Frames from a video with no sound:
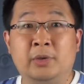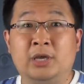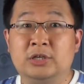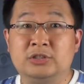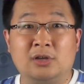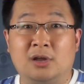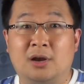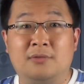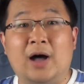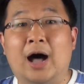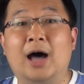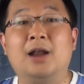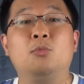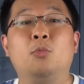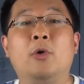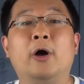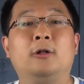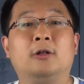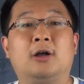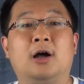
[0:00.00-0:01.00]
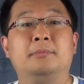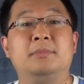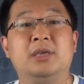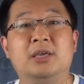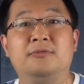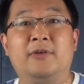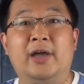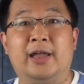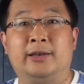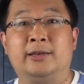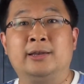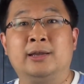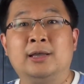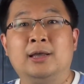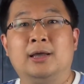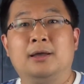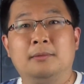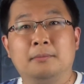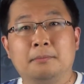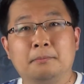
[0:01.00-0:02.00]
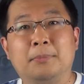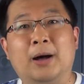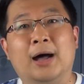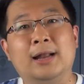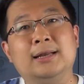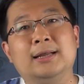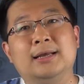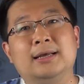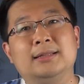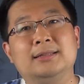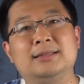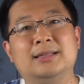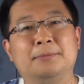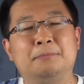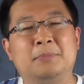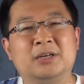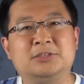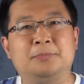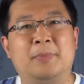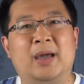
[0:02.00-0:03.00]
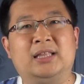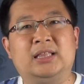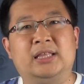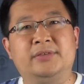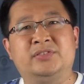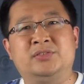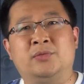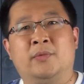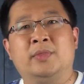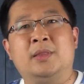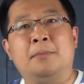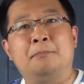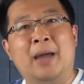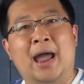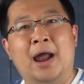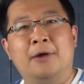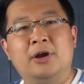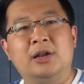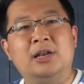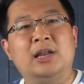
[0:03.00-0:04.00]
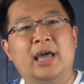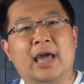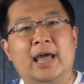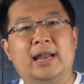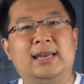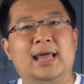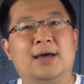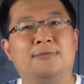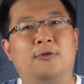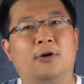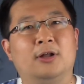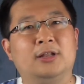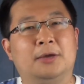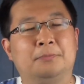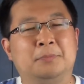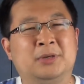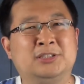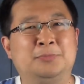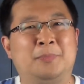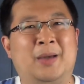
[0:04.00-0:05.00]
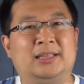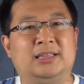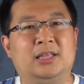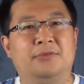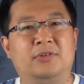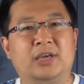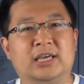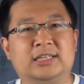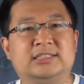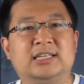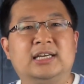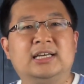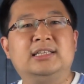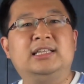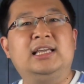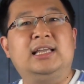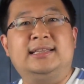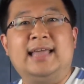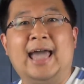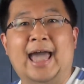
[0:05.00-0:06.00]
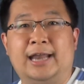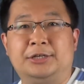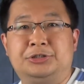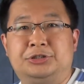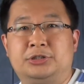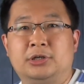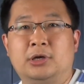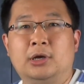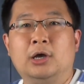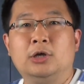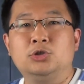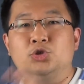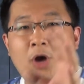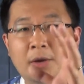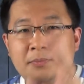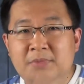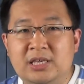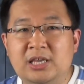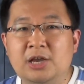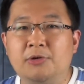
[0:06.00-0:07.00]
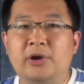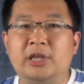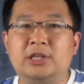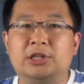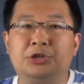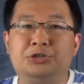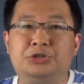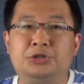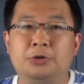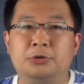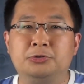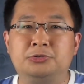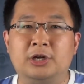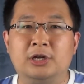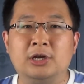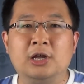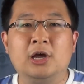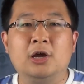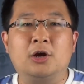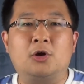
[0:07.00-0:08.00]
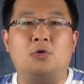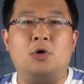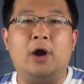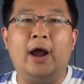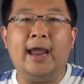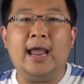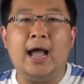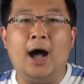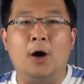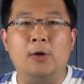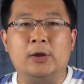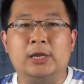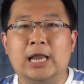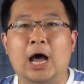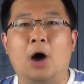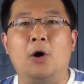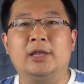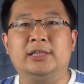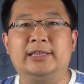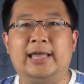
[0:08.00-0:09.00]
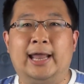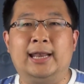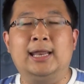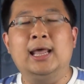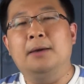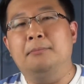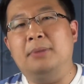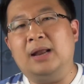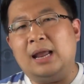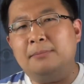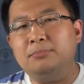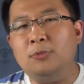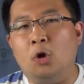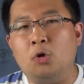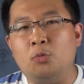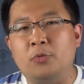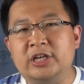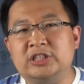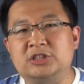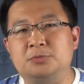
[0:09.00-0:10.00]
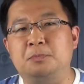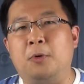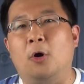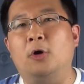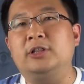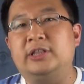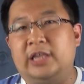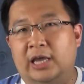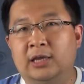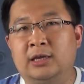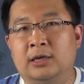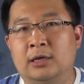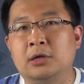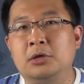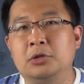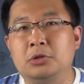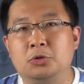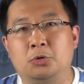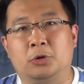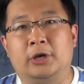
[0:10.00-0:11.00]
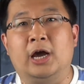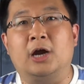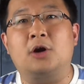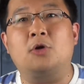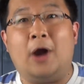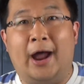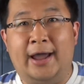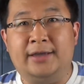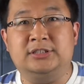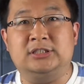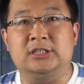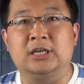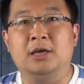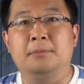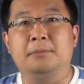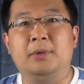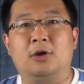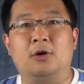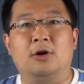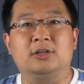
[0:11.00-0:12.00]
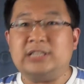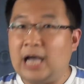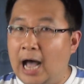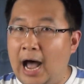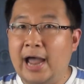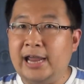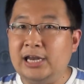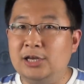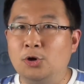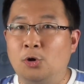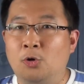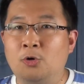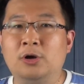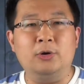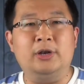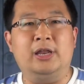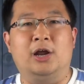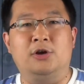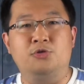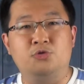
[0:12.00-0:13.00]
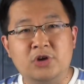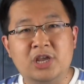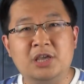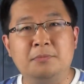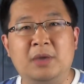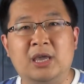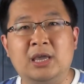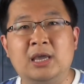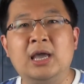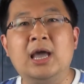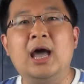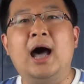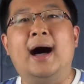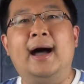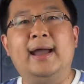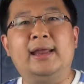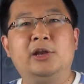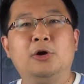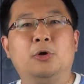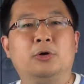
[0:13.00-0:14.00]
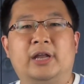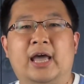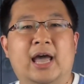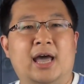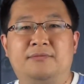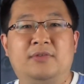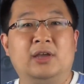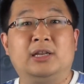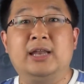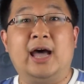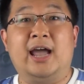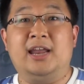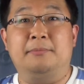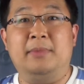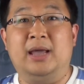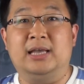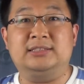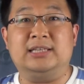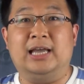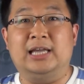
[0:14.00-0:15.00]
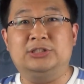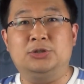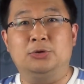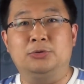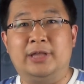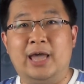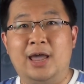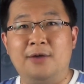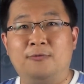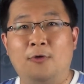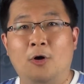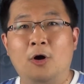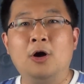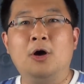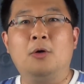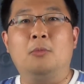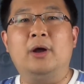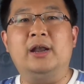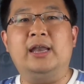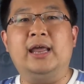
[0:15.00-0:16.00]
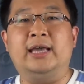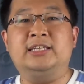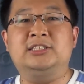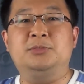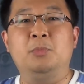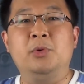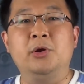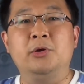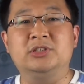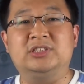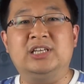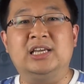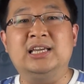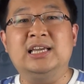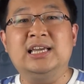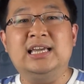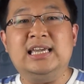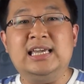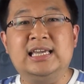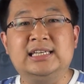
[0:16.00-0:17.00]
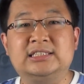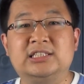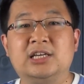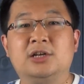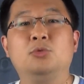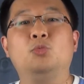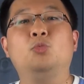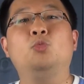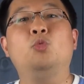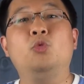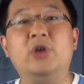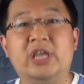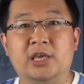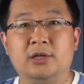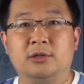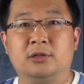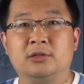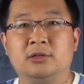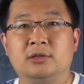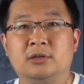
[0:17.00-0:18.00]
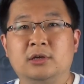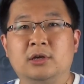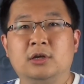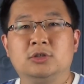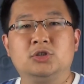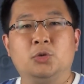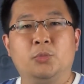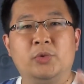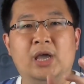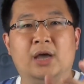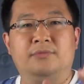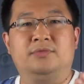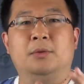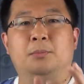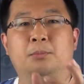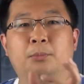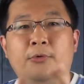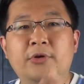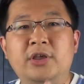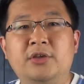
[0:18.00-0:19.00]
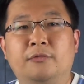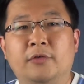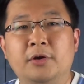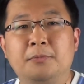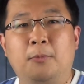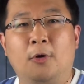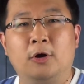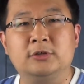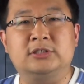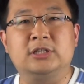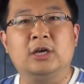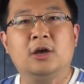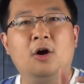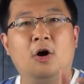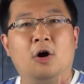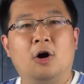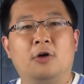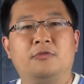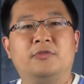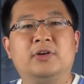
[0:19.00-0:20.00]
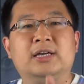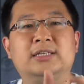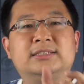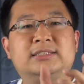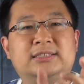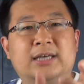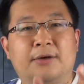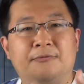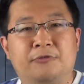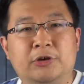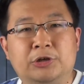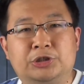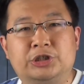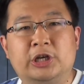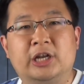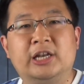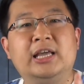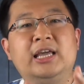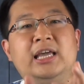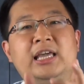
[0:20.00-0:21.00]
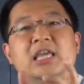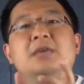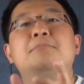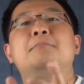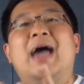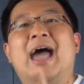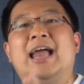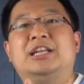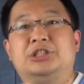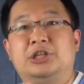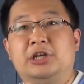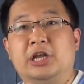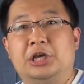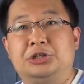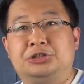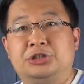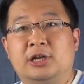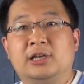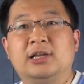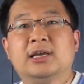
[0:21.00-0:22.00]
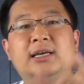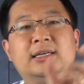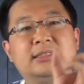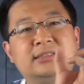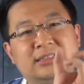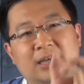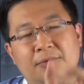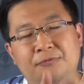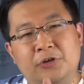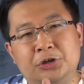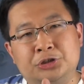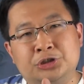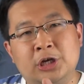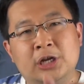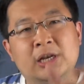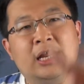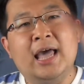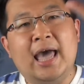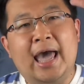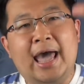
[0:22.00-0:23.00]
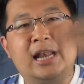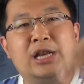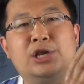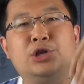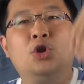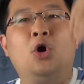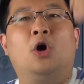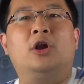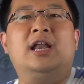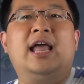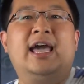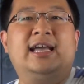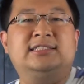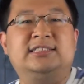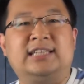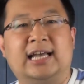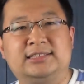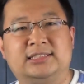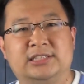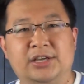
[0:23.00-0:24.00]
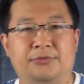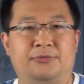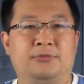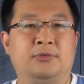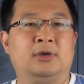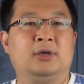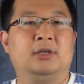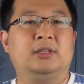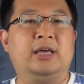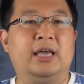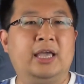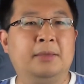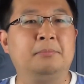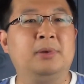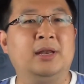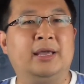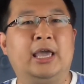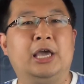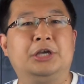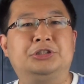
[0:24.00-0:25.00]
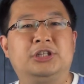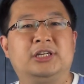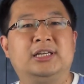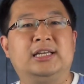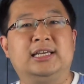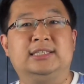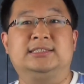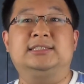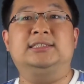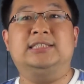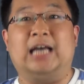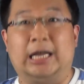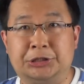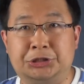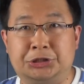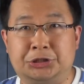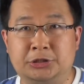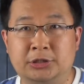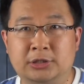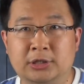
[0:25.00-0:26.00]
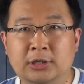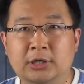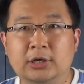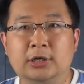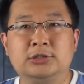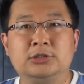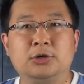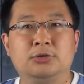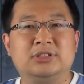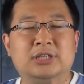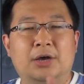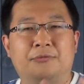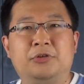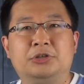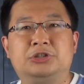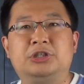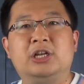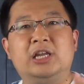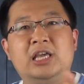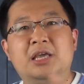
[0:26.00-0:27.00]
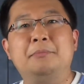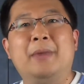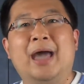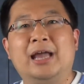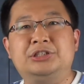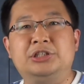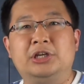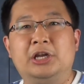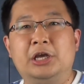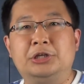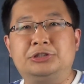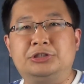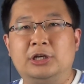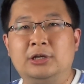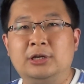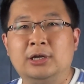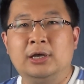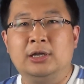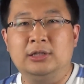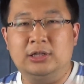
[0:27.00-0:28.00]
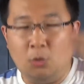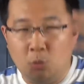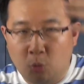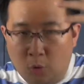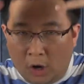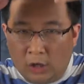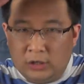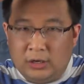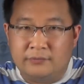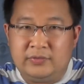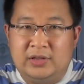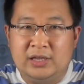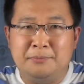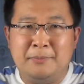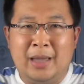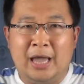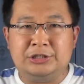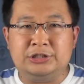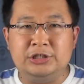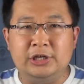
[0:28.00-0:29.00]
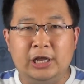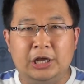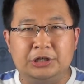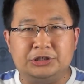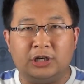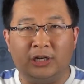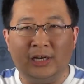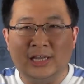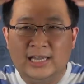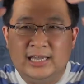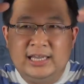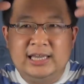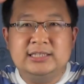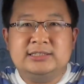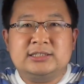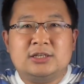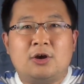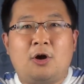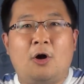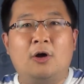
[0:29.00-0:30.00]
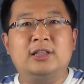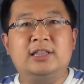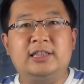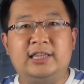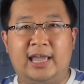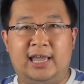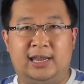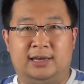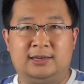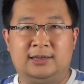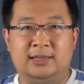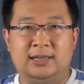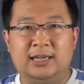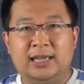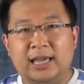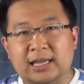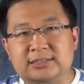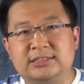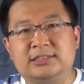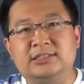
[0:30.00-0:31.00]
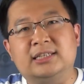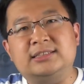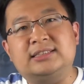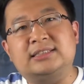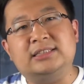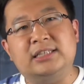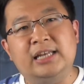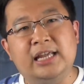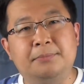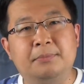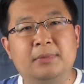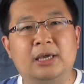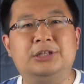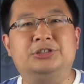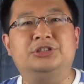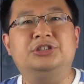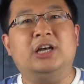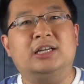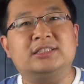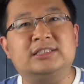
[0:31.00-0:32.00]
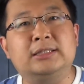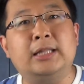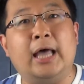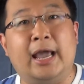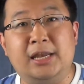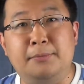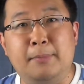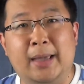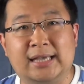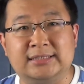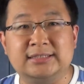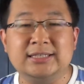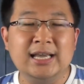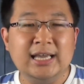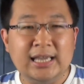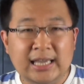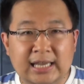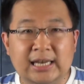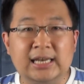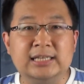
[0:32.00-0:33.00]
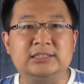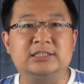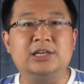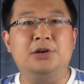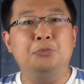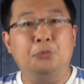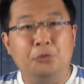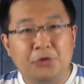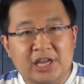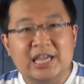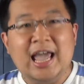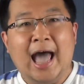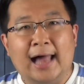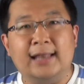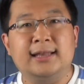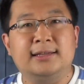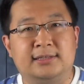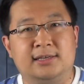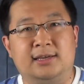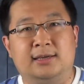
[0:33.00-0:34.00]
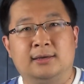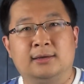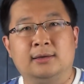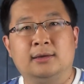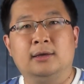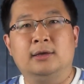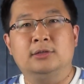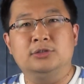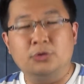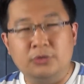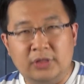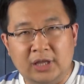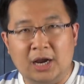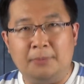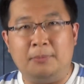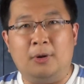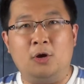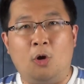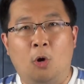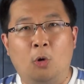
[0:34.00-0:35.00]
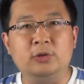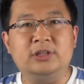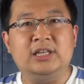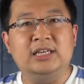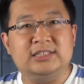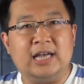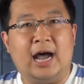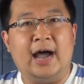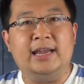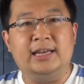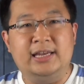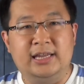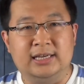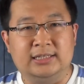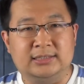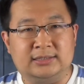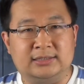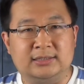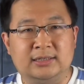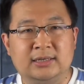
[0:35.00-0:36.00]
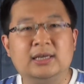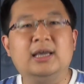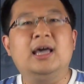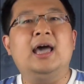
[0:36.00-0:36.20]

be a sort of unwelcome event. But the perspective is from the parent and therefore the perspective is detached. So I'm hearing the children cry out now and then, but I'm not responding to their cries, because I know they're dreaming, I know they're having nightmares, and so therefore what they're experiencing isn't real. So we have the brief reports of sufficient imagination. Sufficient and not excessive, the implication is such. So sufficient imagination, the world of the imagination is contained. It's just sleep, it's just nightmares, it isn't reality. So think about all these ideas.